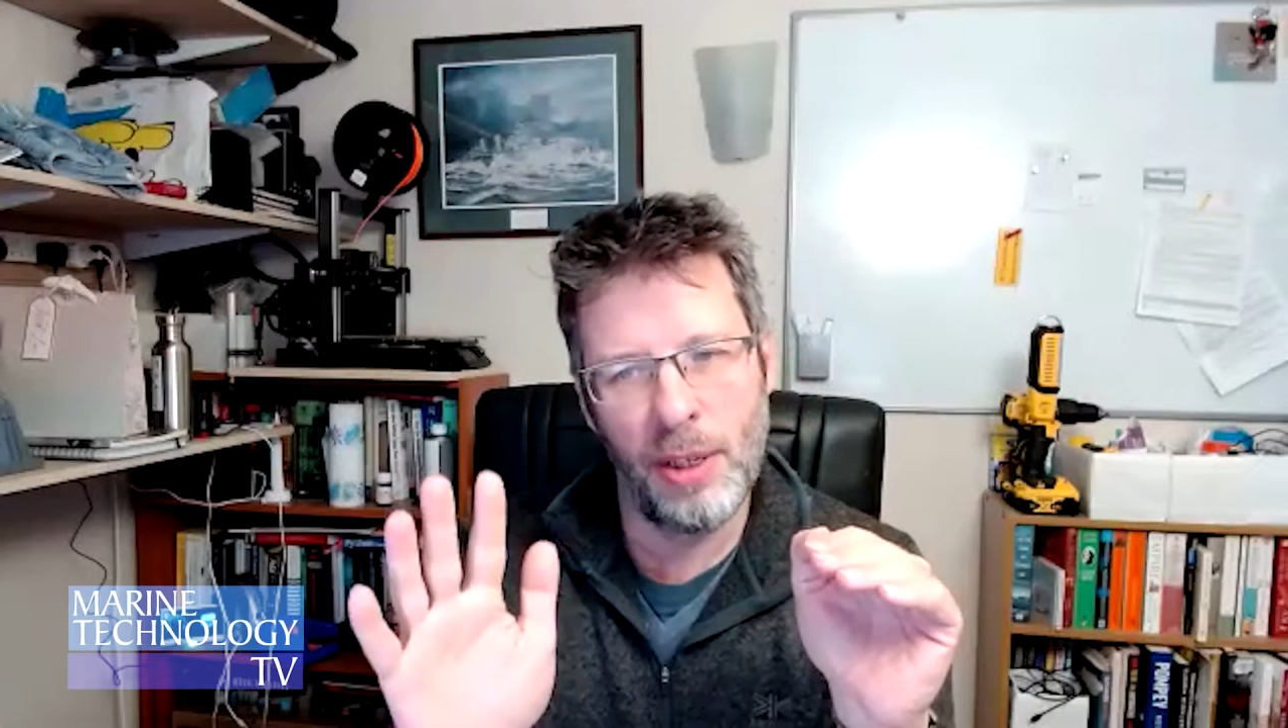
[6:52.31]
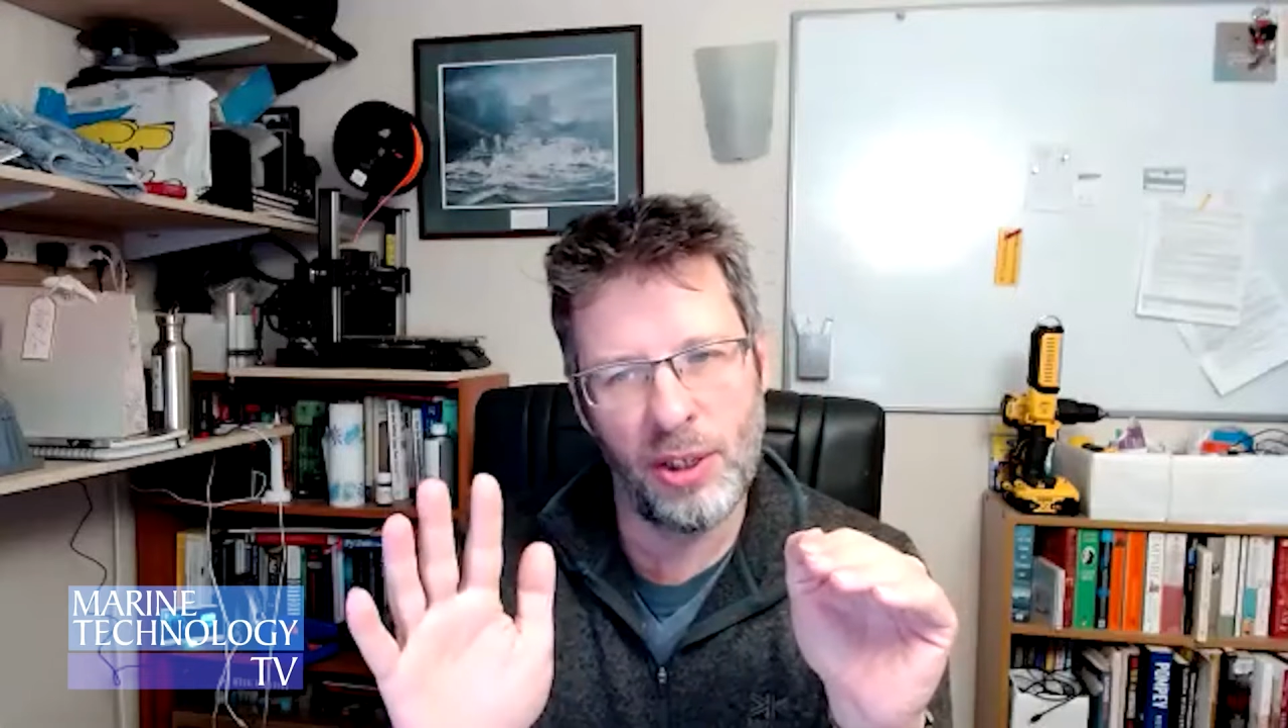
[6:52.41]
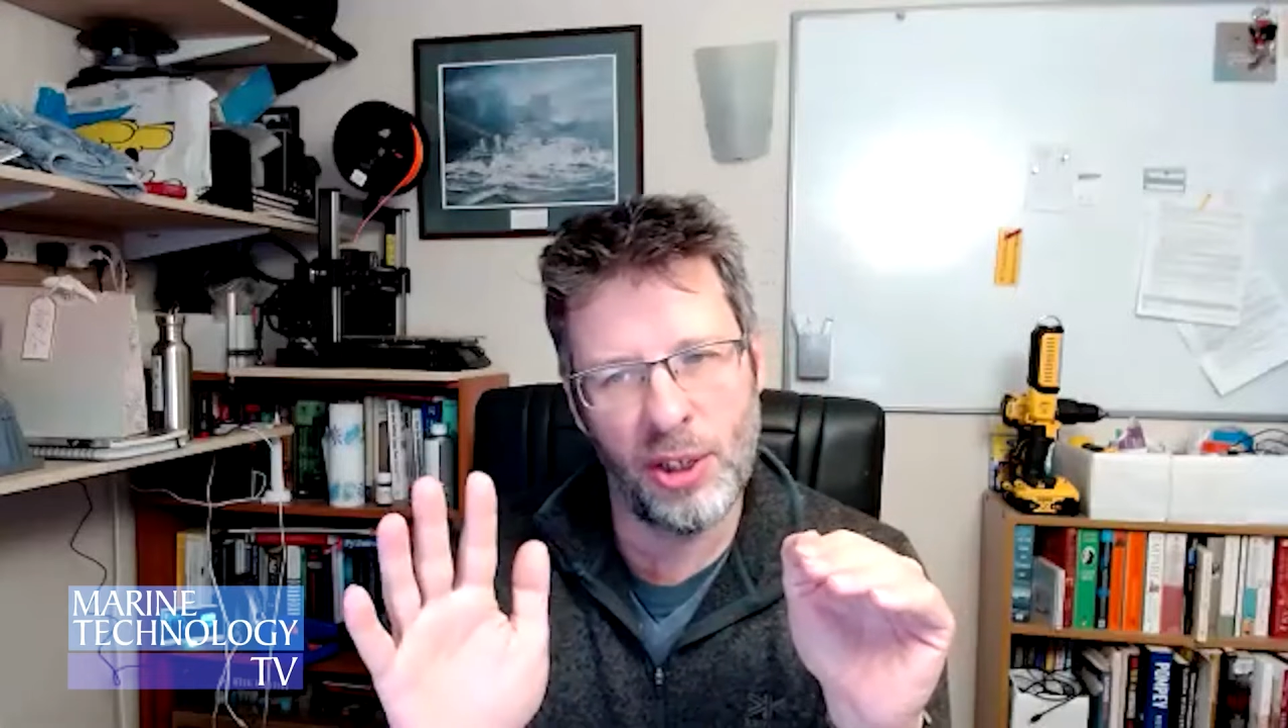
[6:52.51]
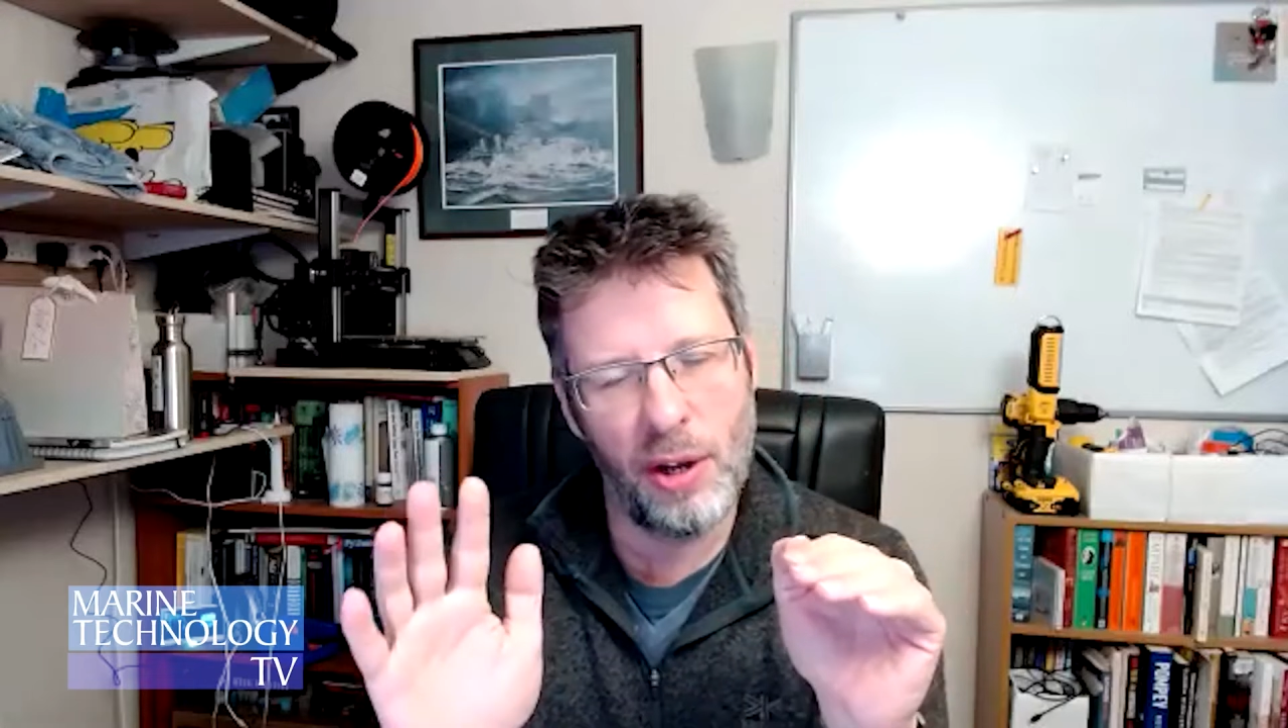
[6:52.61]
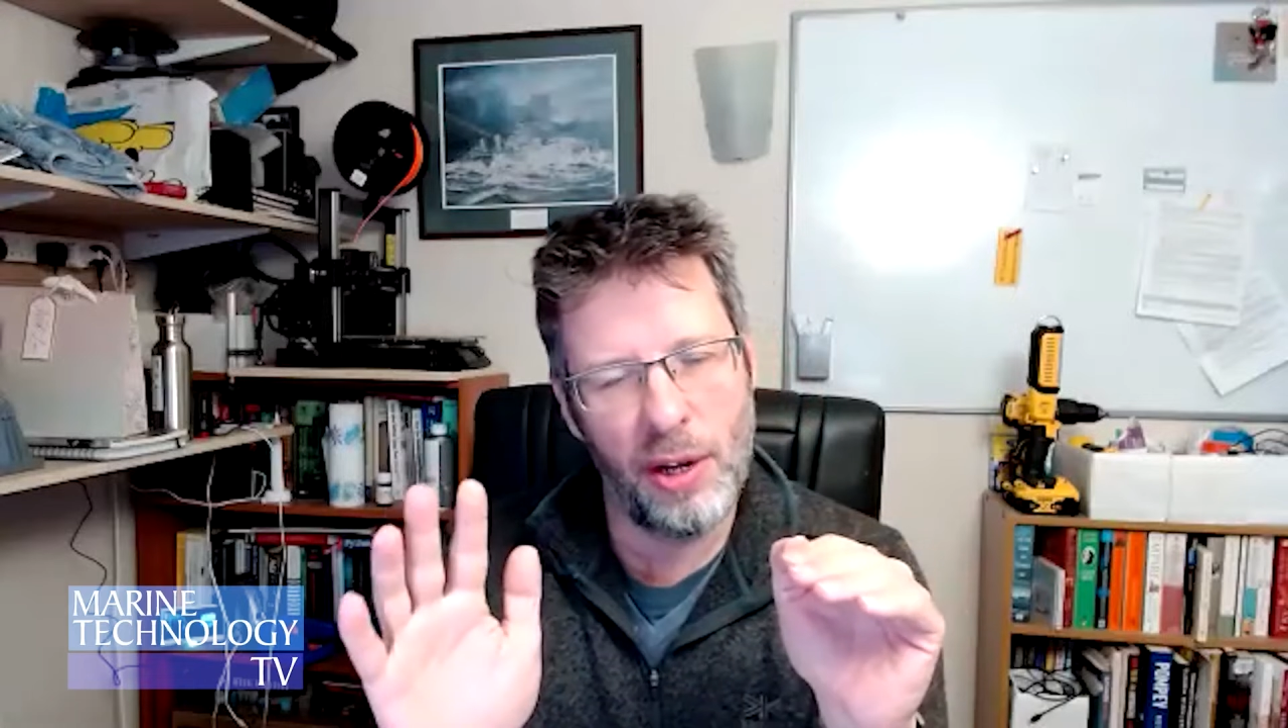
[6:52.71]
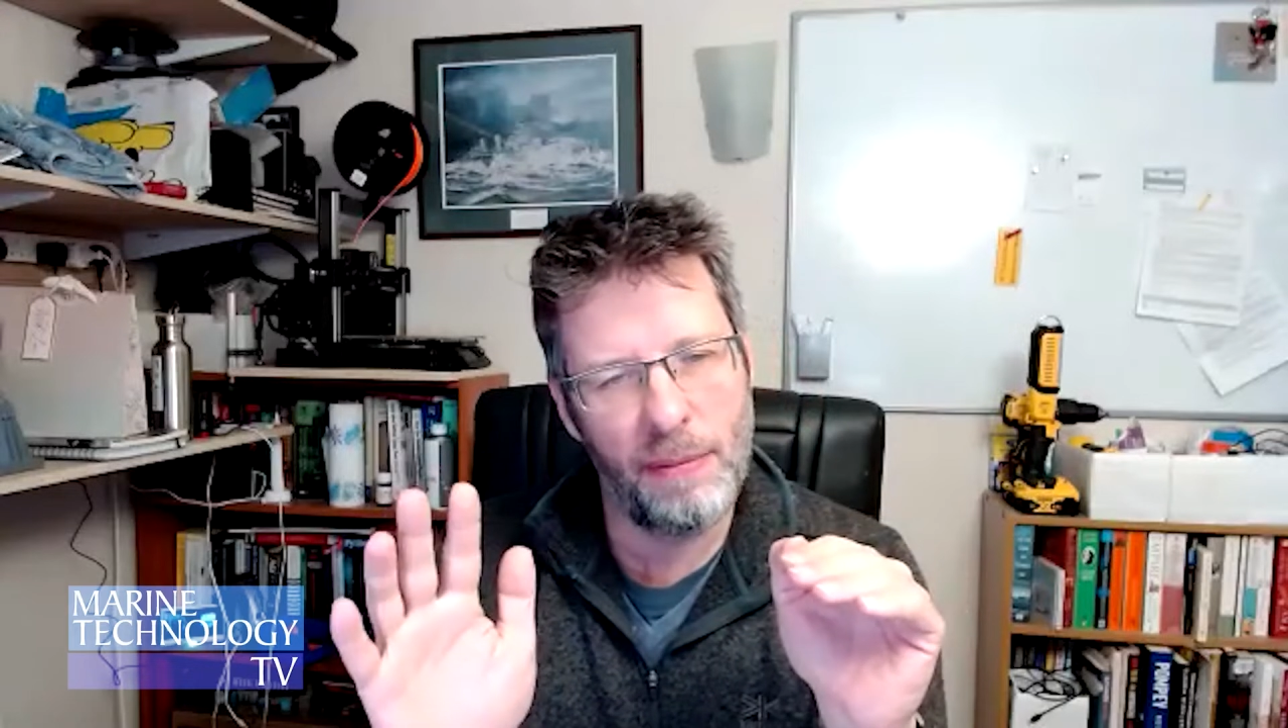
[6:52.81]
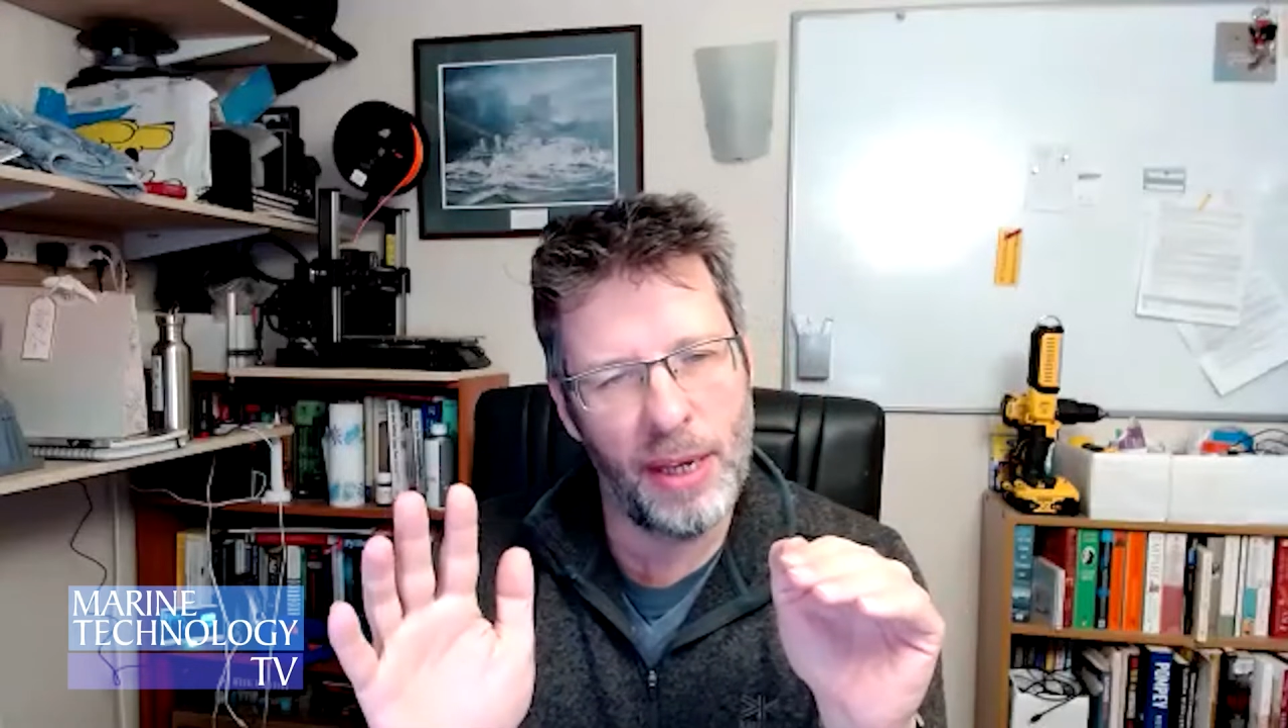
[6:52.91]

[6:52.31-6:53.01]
side of the